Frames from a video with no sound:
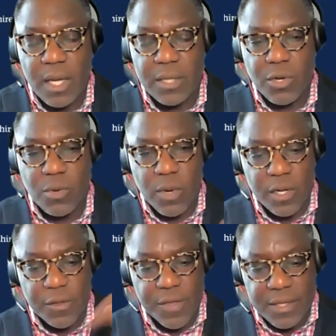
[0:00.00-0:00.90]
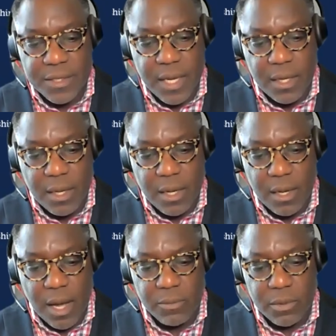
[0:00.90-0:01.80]
And so one of the things that
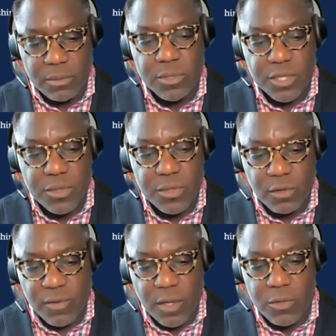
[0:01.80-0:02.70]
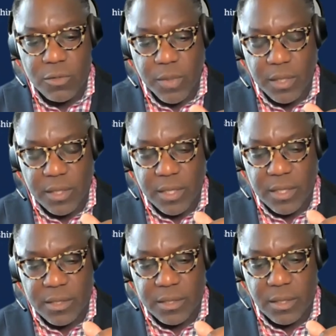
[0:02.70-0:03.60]
I will just sort of close with
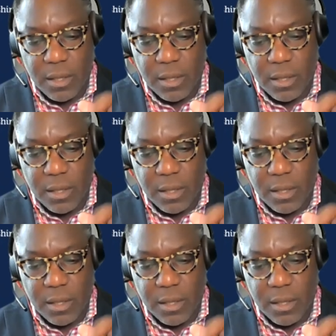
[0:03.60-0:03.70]
is,